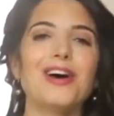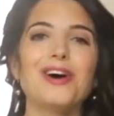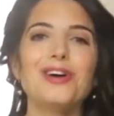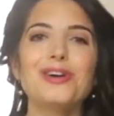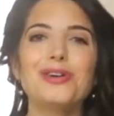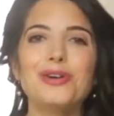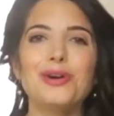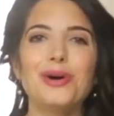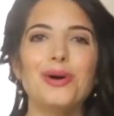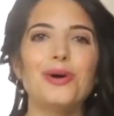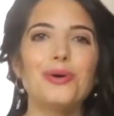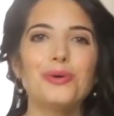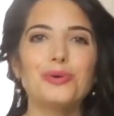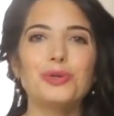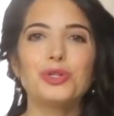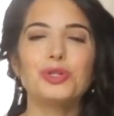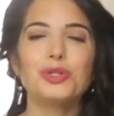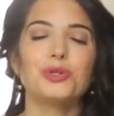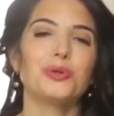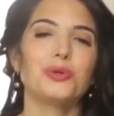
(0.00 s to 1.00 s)
a
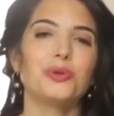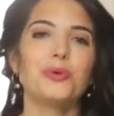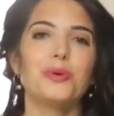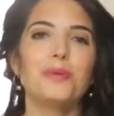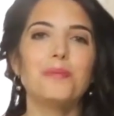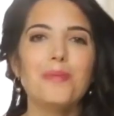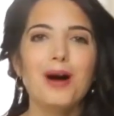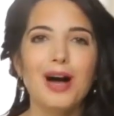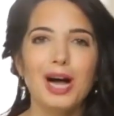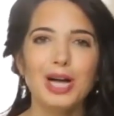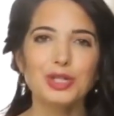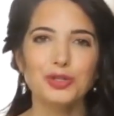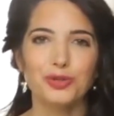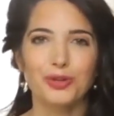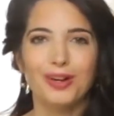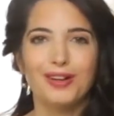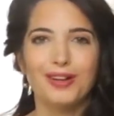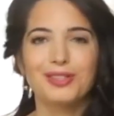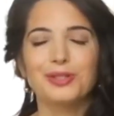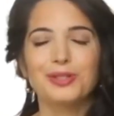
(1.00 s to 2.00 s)
go-to
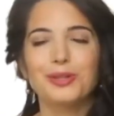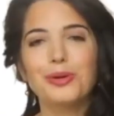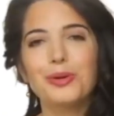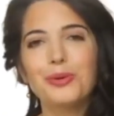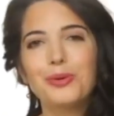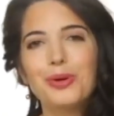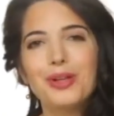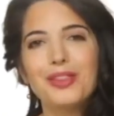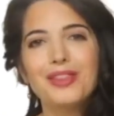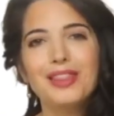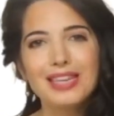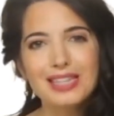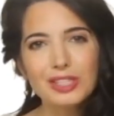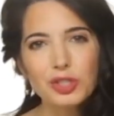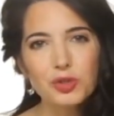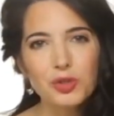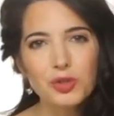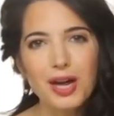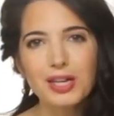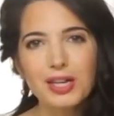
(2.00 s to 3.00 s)
mantra. So this
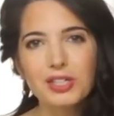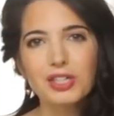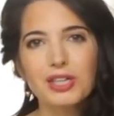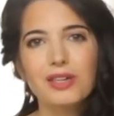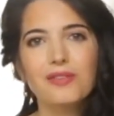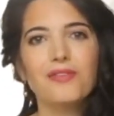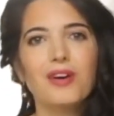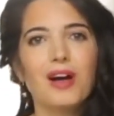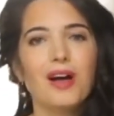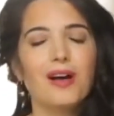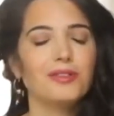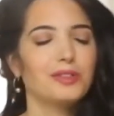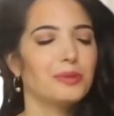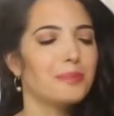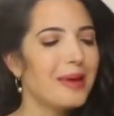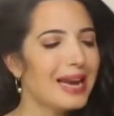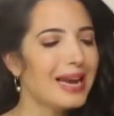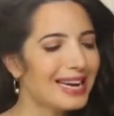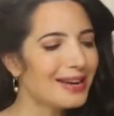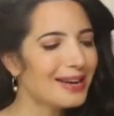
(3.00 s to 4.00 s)
strategy involves
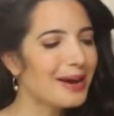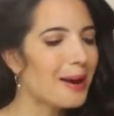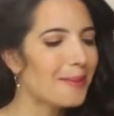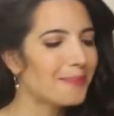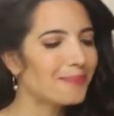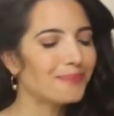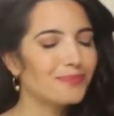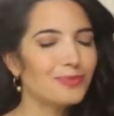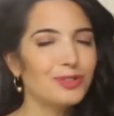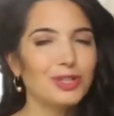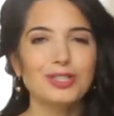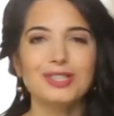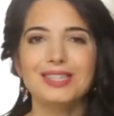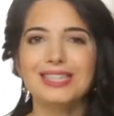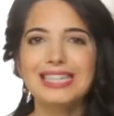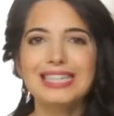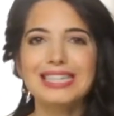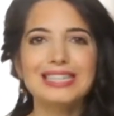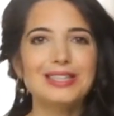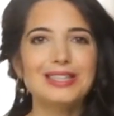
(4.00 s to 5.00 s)
making up just
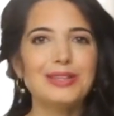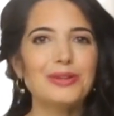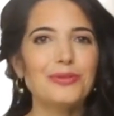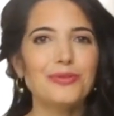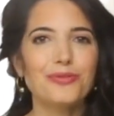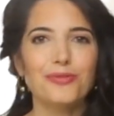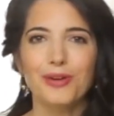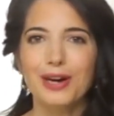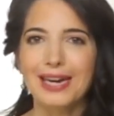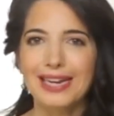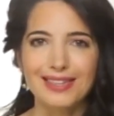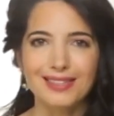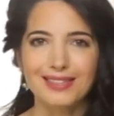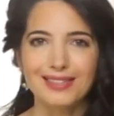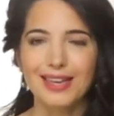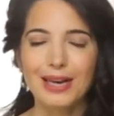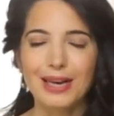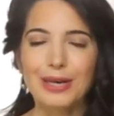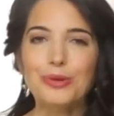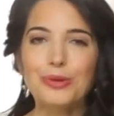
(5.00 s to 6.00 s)
this little phrase
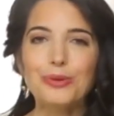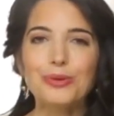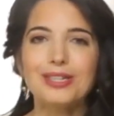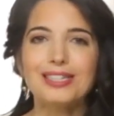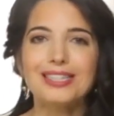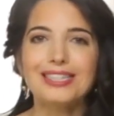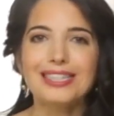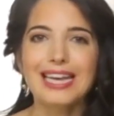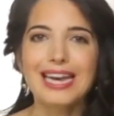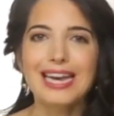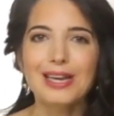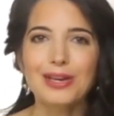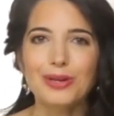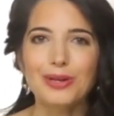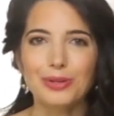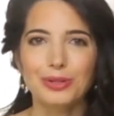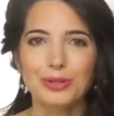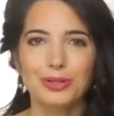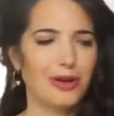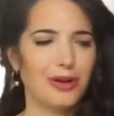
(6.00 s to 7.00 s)
that you can say to
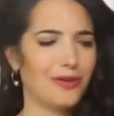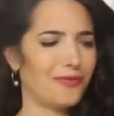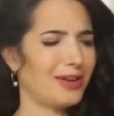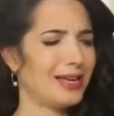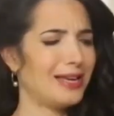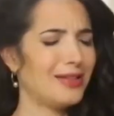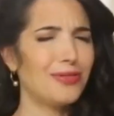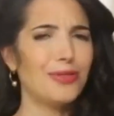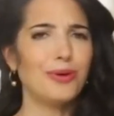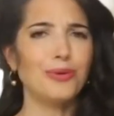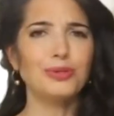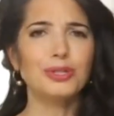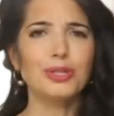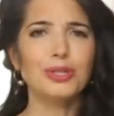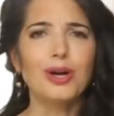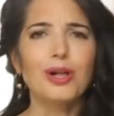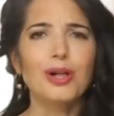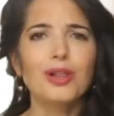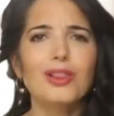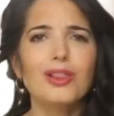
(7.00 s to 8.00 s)
yourself in those
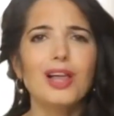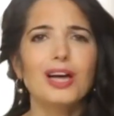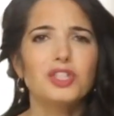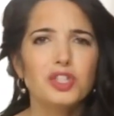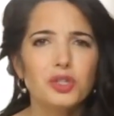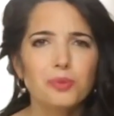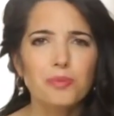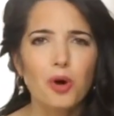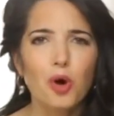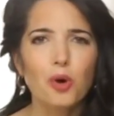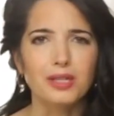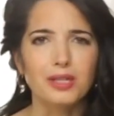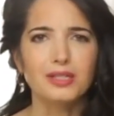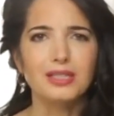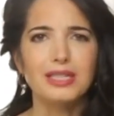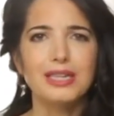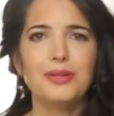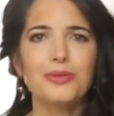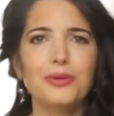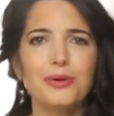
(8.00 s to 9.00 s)
clutch
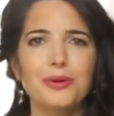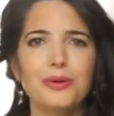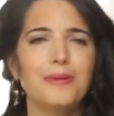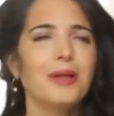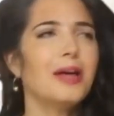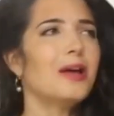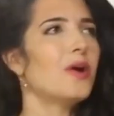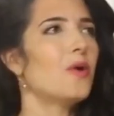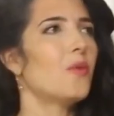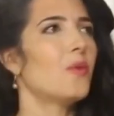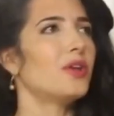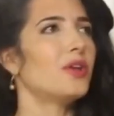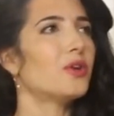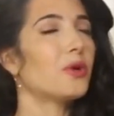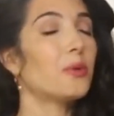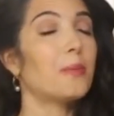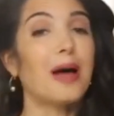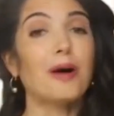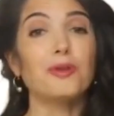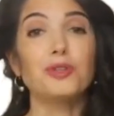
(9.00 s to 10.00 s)
moments, either when
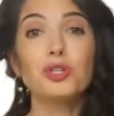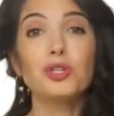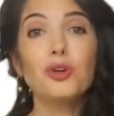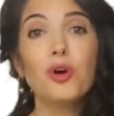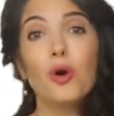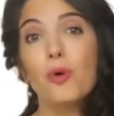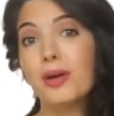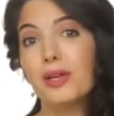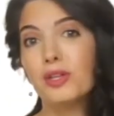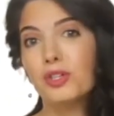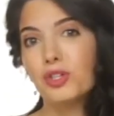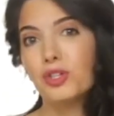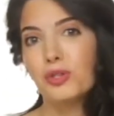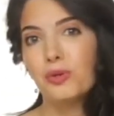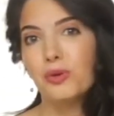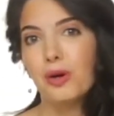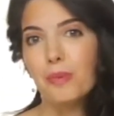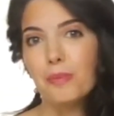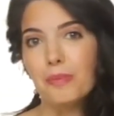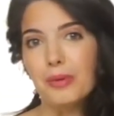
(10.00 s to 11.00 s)
you're about to go
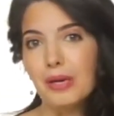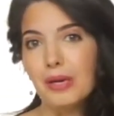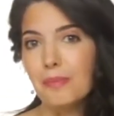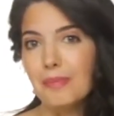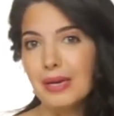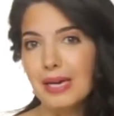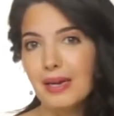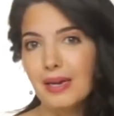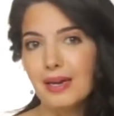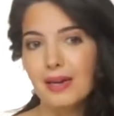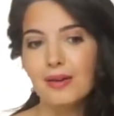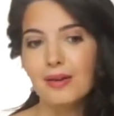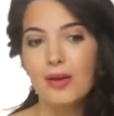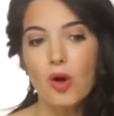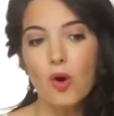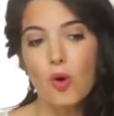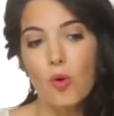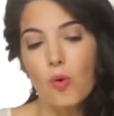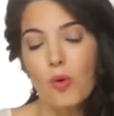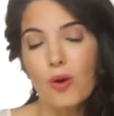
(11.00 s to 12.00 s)
into a big meeting
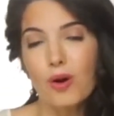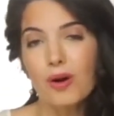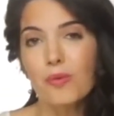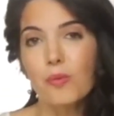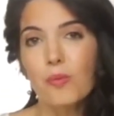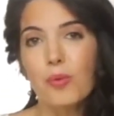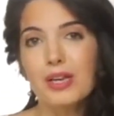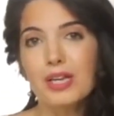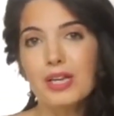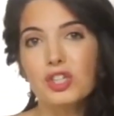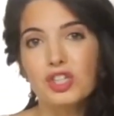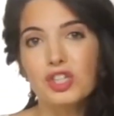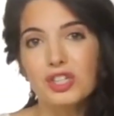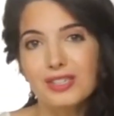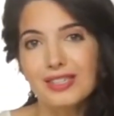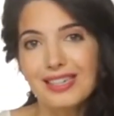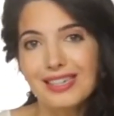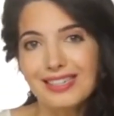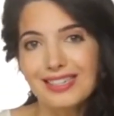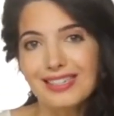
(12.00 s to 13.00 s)
or when you
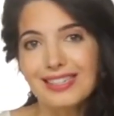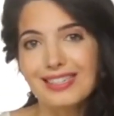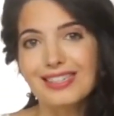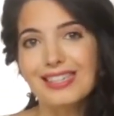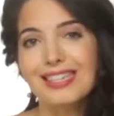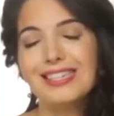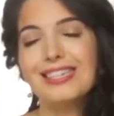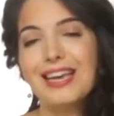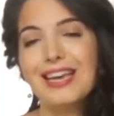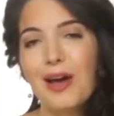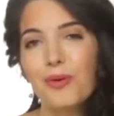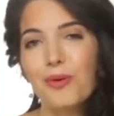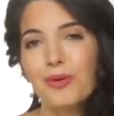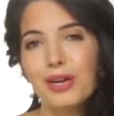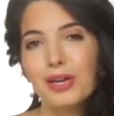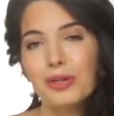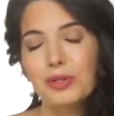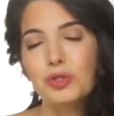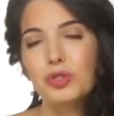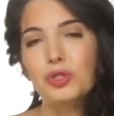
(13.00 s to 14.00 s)
just need to sit down
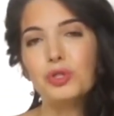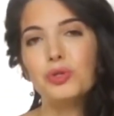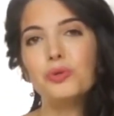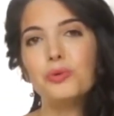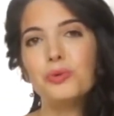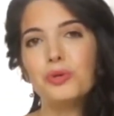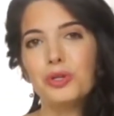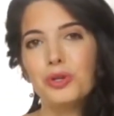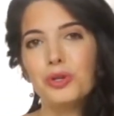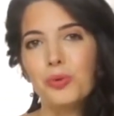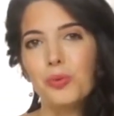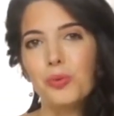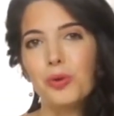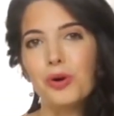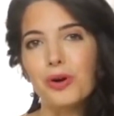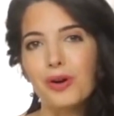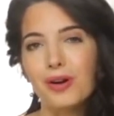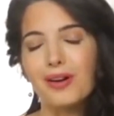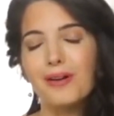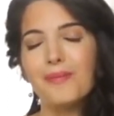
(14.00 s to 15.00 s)
and do your
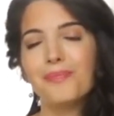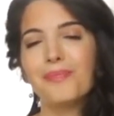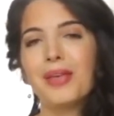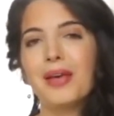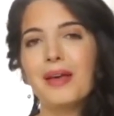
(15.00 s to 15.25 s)
work.